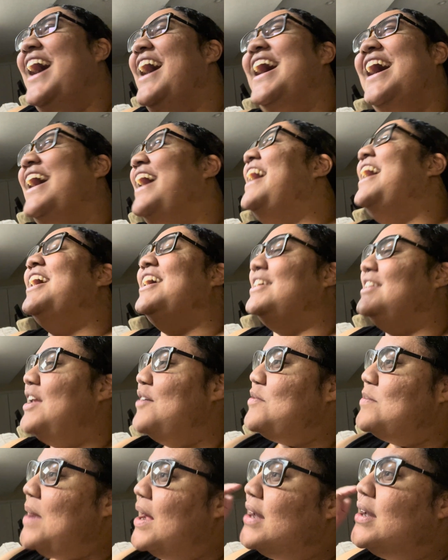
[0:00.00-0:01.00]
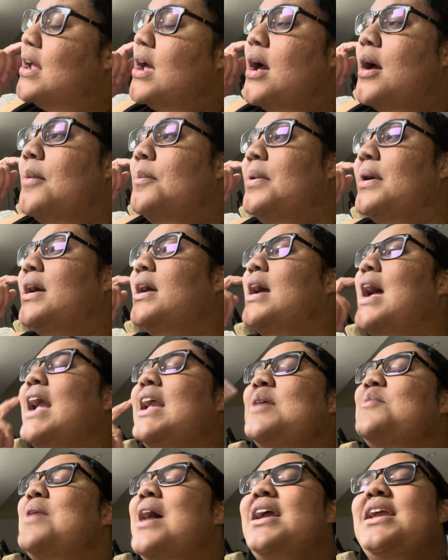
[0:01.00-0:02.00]
never mind. But I
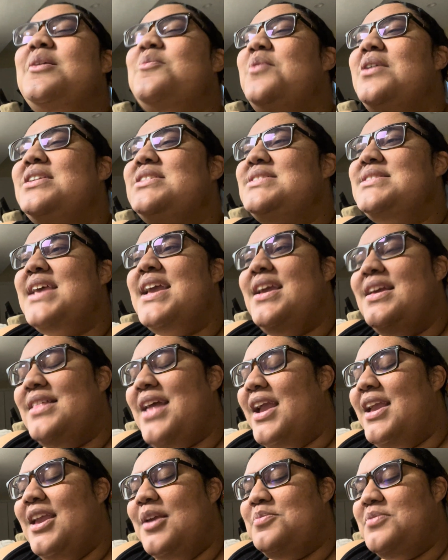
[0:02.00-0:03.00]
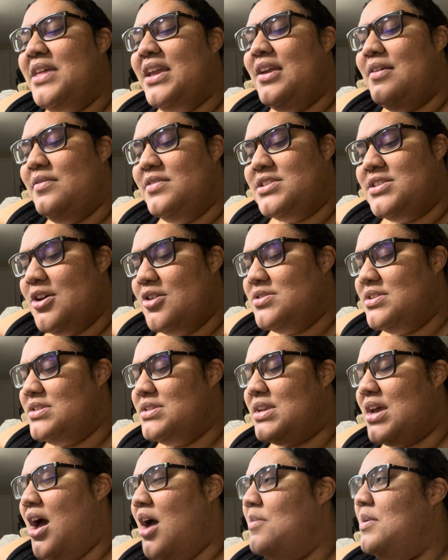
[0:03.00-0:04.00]
keep wanting to say, I keep thinking Sozin's
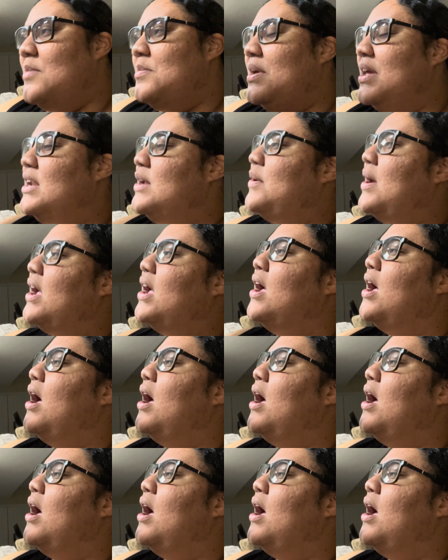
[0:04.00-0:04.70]
comment. But anyway,